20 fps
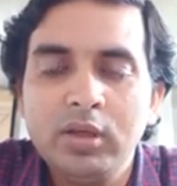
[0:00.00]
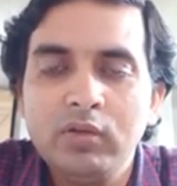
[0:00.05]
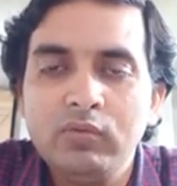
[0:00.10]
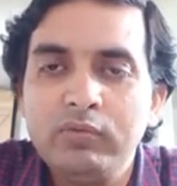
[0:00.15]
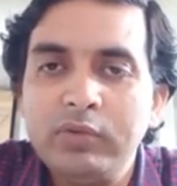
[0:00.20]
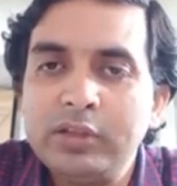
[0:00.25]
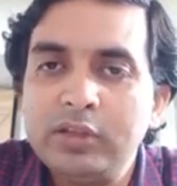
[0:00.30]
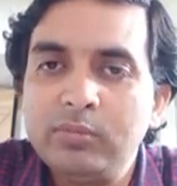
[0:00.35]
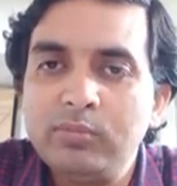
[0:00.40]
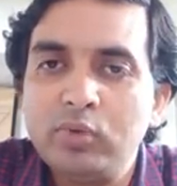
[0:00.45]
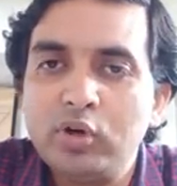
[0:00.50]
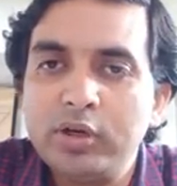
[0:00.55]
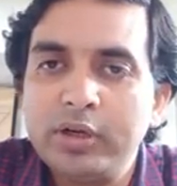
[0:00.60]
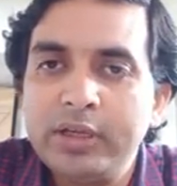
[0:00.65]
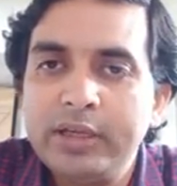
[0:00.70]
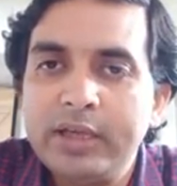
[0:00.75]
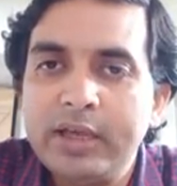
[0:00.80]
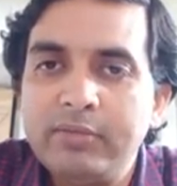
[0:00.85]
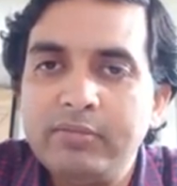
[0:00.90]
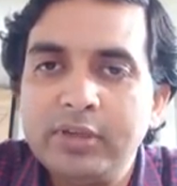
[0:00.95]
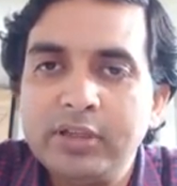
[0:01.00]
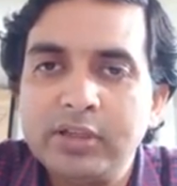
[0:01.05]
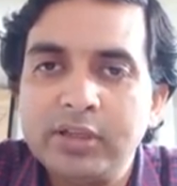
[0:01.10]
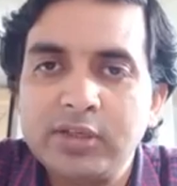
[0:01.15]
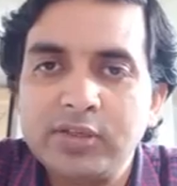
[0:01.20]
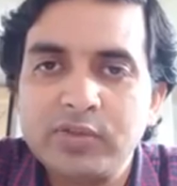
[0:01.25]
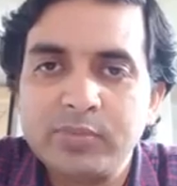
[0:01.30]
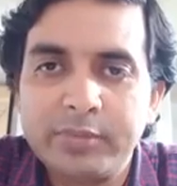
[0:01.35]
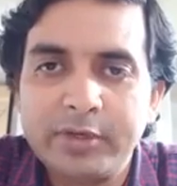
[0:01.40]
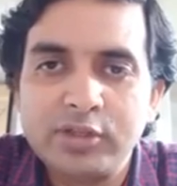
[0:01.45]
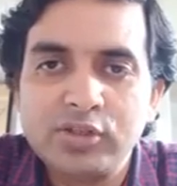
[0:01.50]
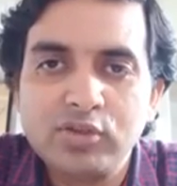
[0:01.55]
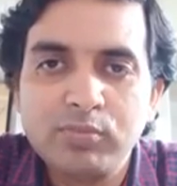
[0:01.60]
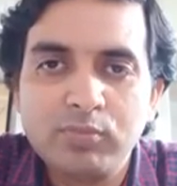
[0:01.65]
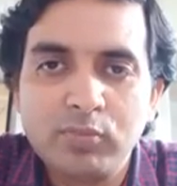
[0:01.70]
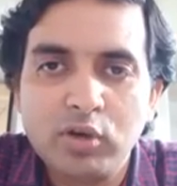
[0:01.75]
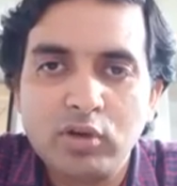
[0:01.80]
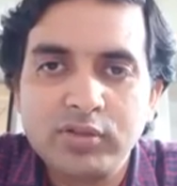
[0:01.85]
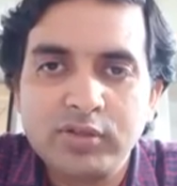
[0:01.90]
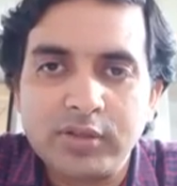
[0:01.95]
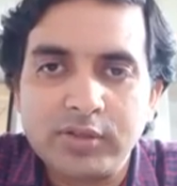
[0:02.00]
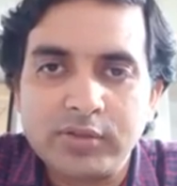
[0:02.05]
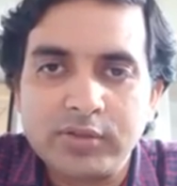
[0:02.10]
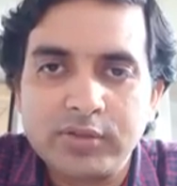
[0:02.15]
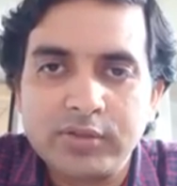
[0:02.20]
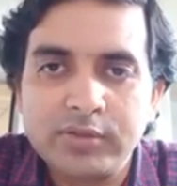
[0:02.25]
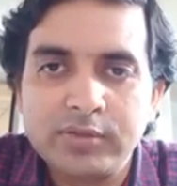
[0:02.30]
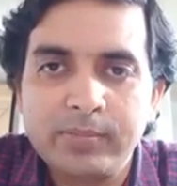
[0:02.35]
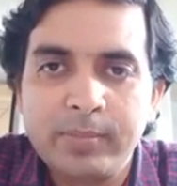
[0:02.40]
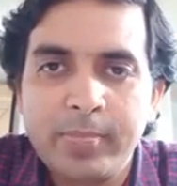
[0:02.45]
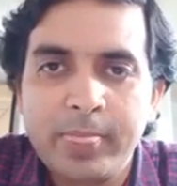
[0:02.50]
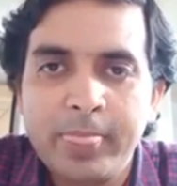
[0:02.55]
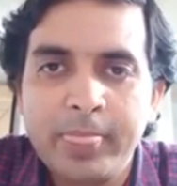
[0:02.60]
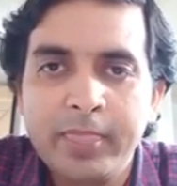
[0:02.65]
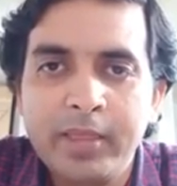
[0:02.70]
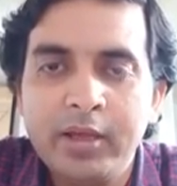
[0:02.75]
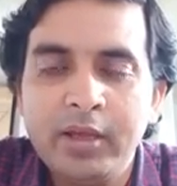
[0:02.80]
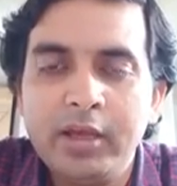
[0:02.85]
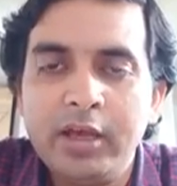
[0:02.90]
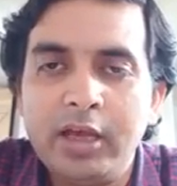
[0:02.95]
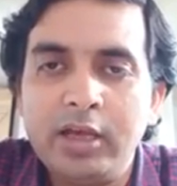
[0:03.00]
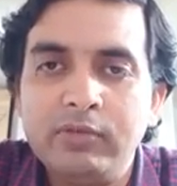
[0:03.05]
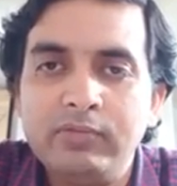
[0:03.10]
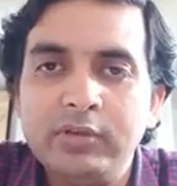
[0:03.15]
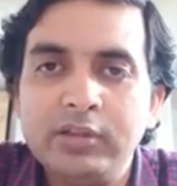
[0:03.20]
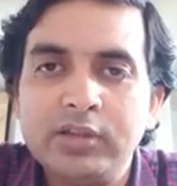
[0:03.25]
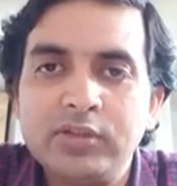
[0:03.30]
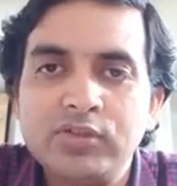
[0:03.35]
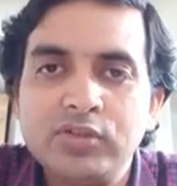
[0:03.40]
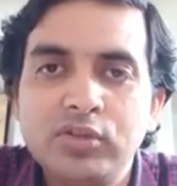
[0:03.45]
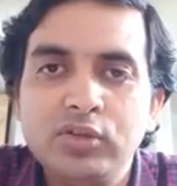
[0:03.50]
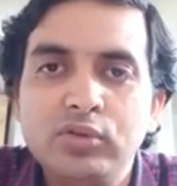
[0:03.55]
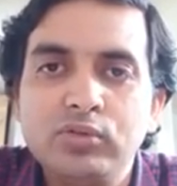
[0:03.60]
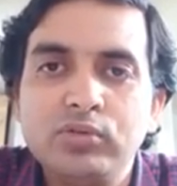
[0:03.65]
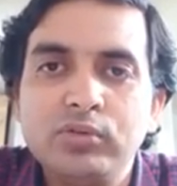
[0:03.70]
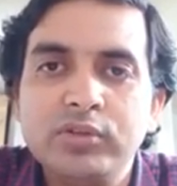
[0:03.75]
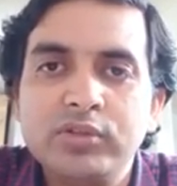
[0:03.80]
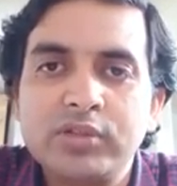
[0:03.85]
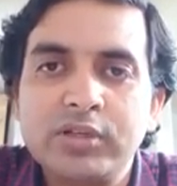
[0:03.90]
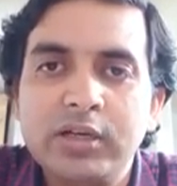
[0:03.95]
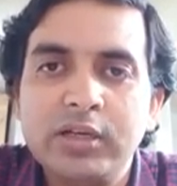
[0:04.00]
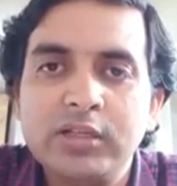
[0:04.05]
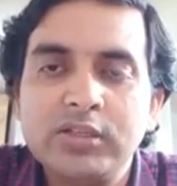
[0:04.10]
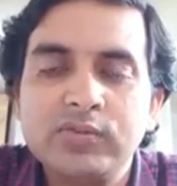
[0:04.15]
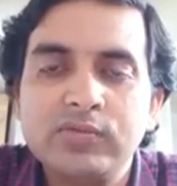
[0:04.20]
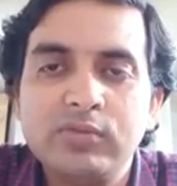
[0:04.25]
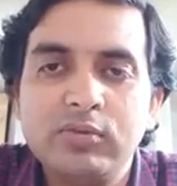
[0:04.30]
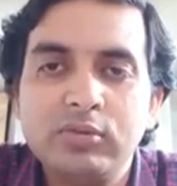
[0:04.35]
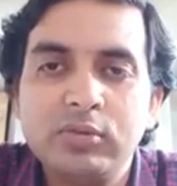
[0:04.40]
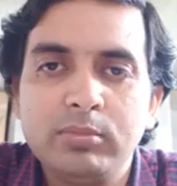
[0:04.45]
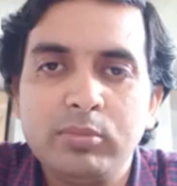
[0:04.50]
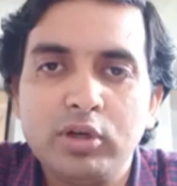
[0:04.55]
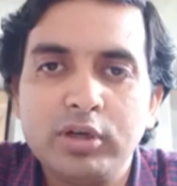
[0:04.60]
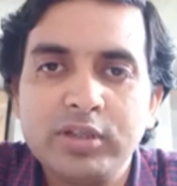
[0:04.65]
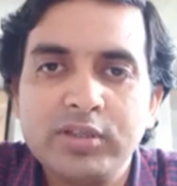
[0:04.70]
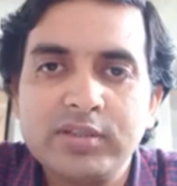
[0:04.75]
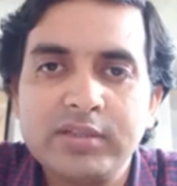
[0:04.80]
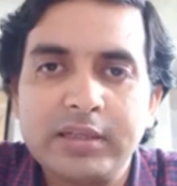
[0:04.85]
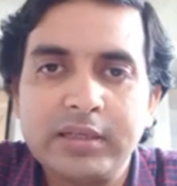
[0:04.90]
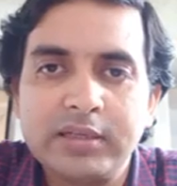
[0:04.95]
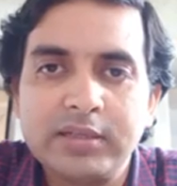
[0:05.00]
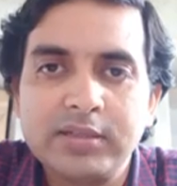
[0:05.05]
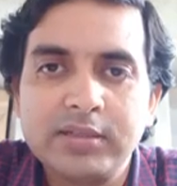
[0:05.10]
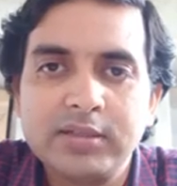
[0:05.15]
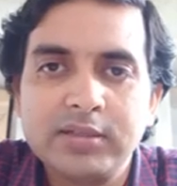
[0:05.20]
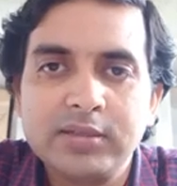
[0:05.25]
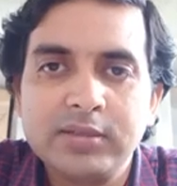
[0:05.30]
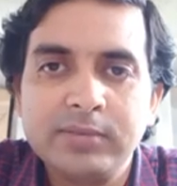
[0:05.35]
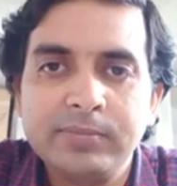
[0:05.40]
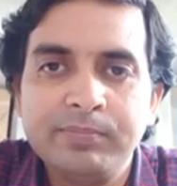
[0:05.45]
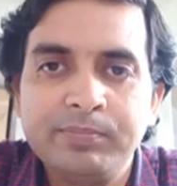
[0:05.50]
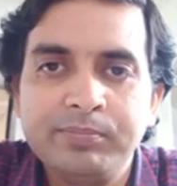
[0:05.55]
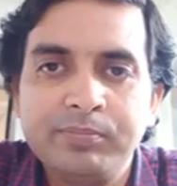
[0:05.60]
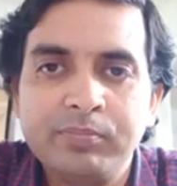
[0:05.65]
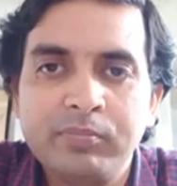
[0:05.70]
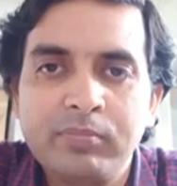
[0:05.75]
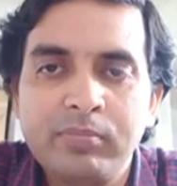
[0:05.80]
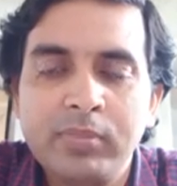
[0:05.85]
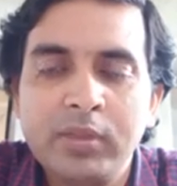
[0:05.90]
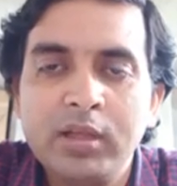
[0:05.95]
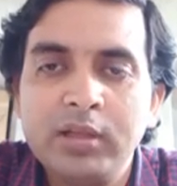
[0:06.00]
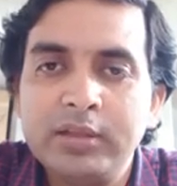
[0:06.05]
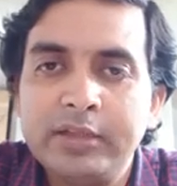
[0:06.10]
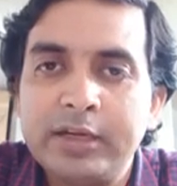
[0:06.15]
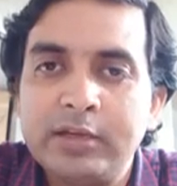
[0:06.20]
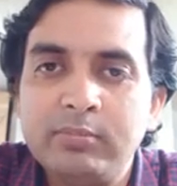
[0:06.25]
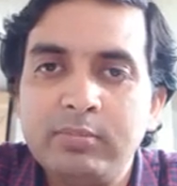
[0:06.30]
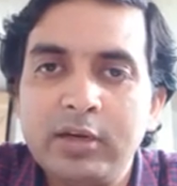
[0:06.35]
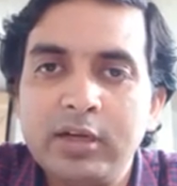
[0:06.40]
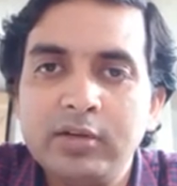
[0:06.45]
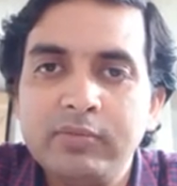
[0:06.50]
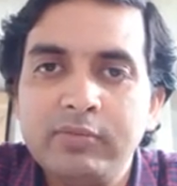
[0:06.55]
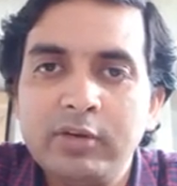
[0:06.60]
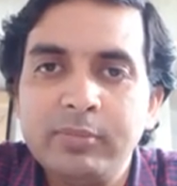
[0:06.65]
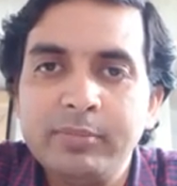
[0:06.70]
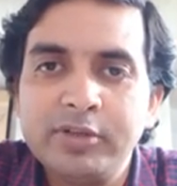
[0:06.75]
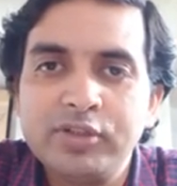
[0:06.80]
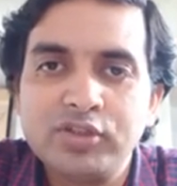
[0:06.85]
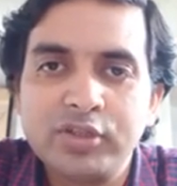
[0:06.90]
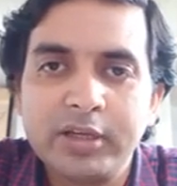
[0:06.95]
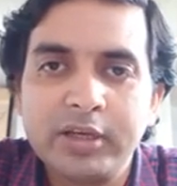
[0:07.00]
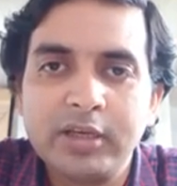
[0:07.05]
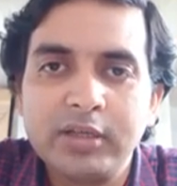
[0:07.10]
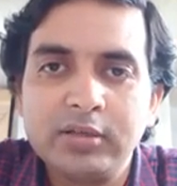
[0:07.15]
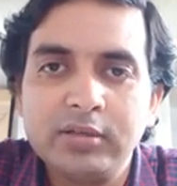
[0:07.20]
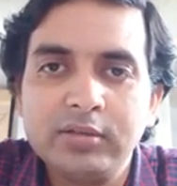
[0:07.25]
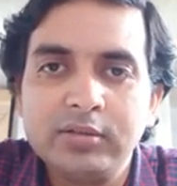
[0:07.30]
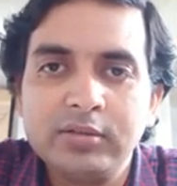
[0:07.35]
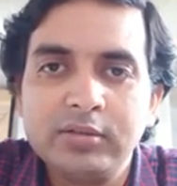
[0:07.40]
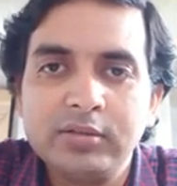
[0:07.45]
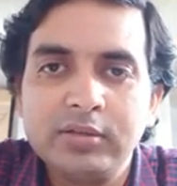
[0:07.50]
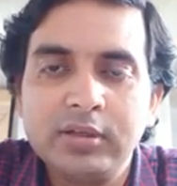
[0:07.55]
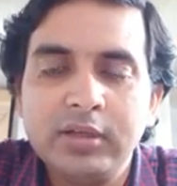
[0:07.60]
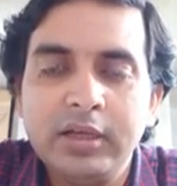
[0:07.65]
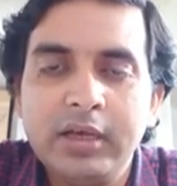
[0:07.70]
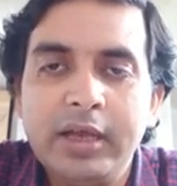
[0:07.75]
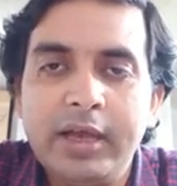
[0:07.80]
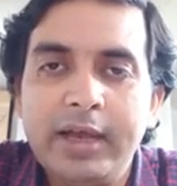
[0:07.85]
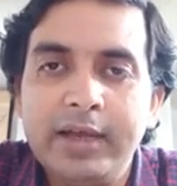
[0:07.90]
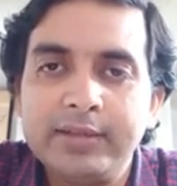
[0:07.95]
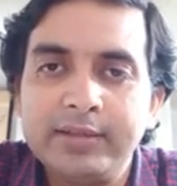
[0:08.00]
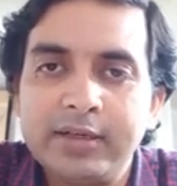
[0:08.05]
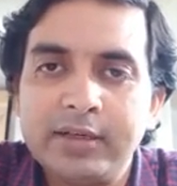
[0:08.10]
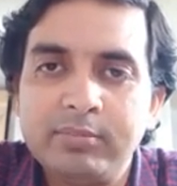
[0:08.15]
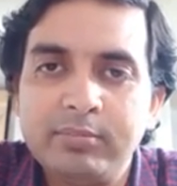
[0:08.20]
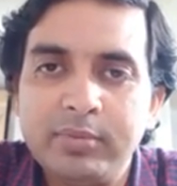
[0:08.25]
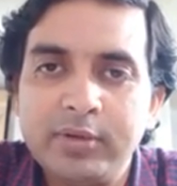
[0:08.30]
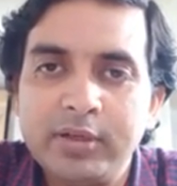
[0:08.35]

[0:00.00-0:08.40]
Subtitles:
When the body having the respiratory process and when the CO2 is released from the body cells, that blood will be taken and that